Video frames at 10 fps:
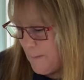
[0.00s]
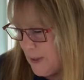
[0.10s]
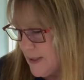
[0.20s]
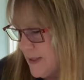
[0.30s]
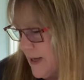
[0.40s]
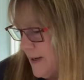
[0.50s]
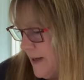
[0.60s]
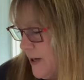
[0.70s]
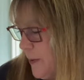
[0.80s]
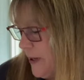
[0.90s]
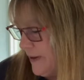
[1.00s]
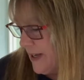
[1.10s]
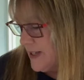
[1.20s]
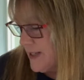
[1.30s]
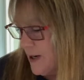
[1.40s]
But uh, anyway,
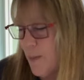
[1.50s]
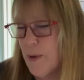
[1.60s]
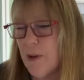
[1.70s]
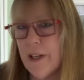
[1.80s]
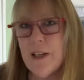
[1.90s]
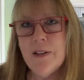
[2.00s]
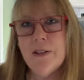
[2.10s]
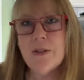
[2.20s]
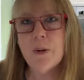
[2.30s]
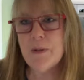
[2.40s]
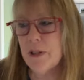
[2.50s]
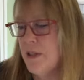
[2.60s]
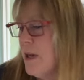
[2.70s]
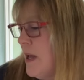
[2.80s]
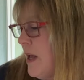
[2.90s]
like I said, I'll put a link in the description,